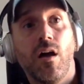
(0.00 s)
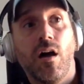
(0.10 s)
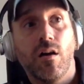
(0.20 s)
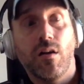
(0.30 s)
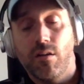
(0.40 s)

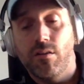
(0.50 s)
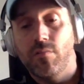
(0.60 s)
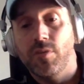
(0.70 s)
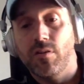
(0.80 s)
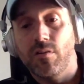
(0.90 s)
Our
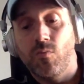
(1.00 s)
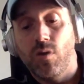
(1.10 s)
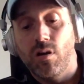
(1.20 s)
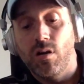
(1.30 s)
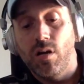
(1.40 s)
customers
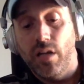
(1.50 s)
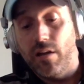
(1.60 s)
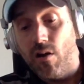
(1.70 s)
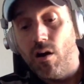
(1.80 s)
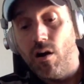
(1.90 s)
were
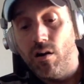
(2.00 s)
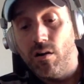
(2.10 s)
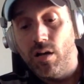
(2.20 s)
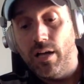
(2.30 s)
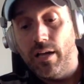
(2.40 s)
and
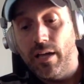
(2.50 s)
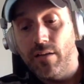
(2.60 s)
are uh,